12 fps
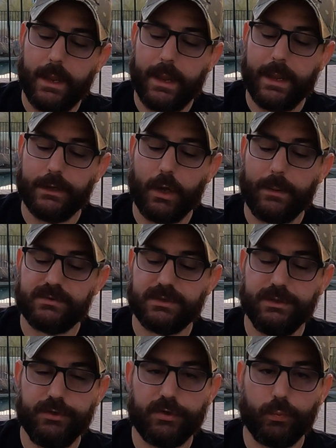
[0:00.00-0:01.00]
And
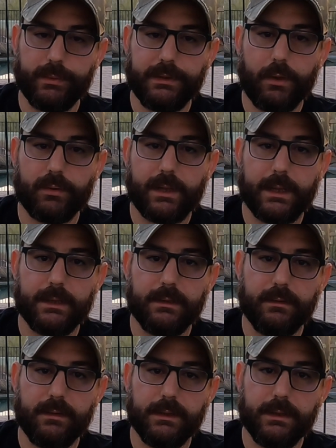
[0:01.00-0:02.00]
optionally, you could
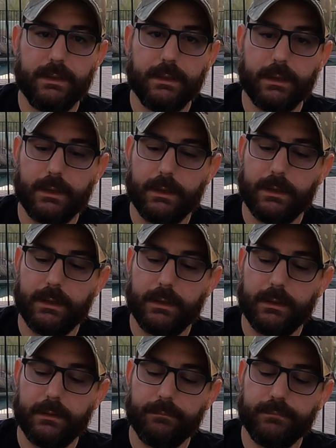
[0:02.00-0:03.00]
relocate the
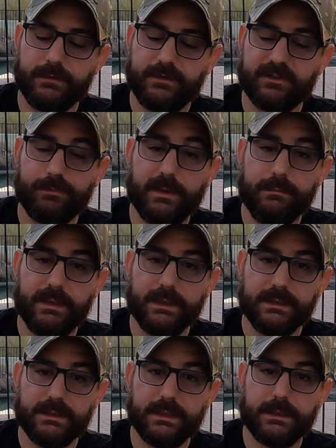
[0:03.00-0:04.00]
uh, 6-pin
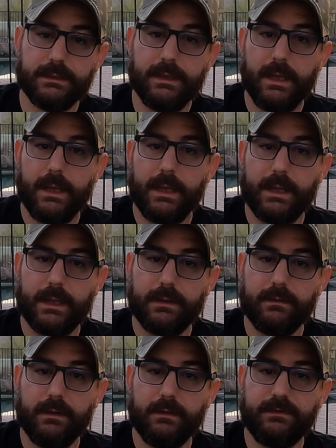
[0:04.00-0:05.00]
mini DIN
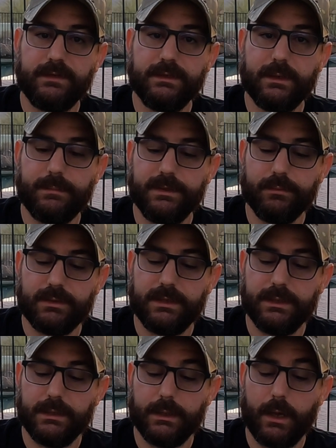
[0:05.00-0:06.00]
and CW
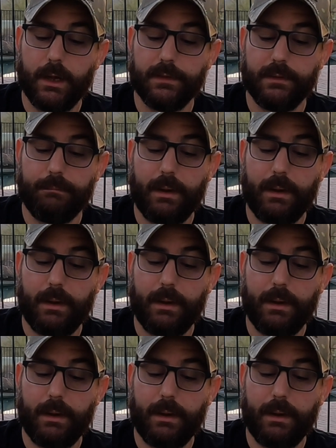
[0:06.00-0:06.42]
key on the